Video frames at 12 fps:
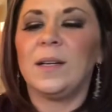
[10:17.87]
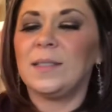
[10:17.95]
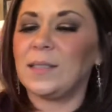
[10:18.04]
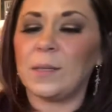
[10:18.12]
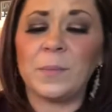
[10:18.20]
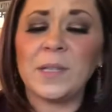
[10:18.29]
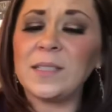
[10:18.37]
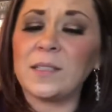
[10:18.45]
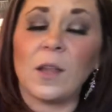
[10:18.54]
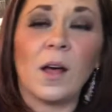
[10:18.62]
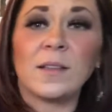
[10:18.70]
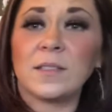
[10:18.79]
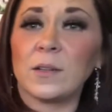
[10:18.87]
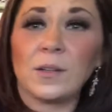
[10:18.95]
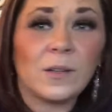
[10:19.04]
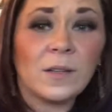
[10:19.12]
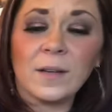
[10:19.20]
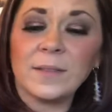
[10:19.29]
Somebody's lost
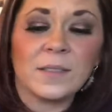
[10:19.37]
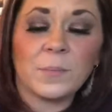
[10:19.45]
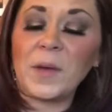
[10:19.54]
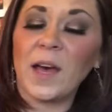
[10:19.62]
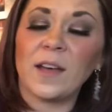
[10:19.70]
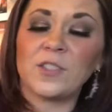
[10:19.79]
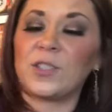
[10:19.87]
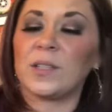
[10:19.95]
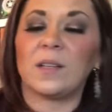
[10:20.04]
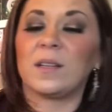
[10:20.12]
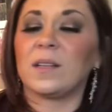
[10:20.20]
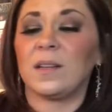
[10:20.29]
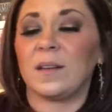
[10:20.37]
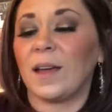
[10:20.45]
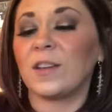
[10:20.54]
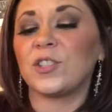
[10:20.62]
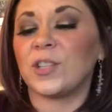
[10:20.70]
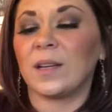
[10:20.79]
all kinds of passion in a
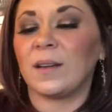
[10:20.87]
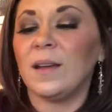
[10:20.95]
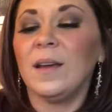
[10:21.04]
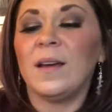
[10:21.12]
connection.